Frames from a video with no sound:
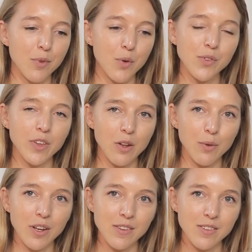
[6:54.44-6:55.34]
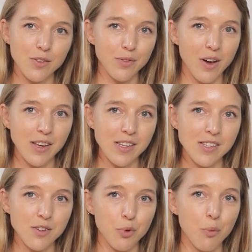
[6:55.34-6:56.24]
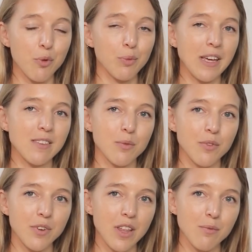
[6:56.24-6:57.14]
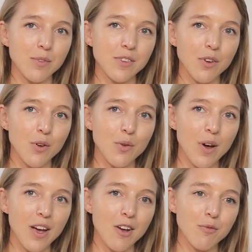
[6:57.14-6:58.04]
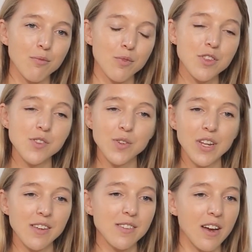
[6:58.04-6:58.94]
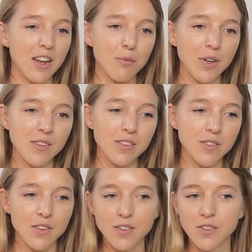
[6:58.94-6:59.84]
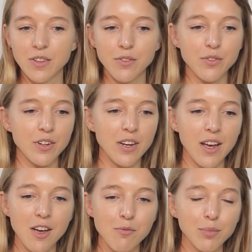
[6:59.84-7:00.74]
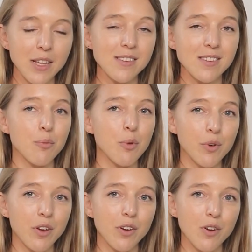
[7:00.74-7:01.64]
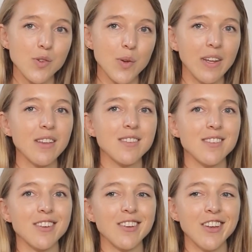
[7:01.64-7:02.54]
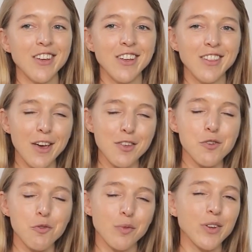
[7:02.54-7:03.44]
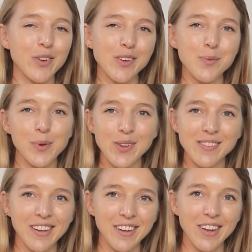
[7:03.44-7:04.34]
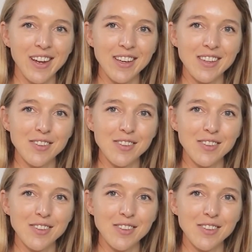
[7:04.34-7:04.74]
who study with us to find the proper placement for them. So, which is really exciting because there's lots of different places that people can go to, and that's the actual real experience that they're getting.